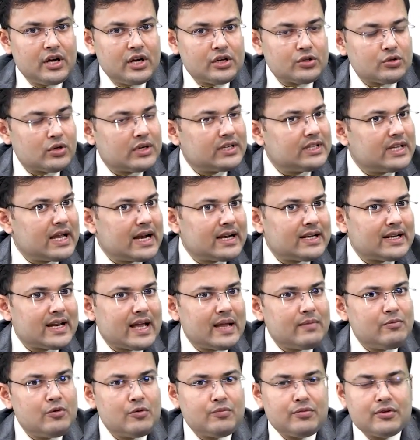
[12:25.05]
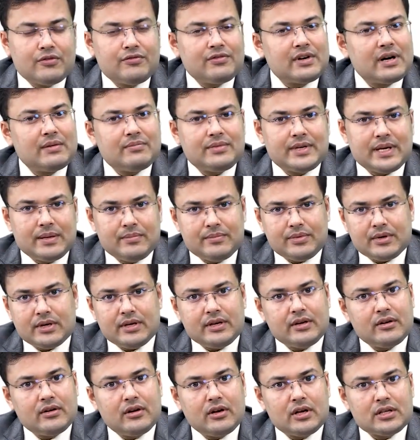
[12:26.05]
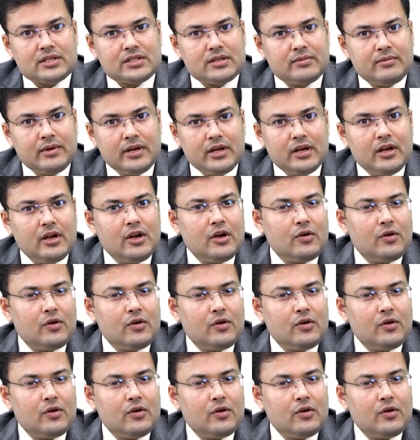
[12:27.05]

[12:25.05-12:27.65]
So at that time you perform temporary colostomy.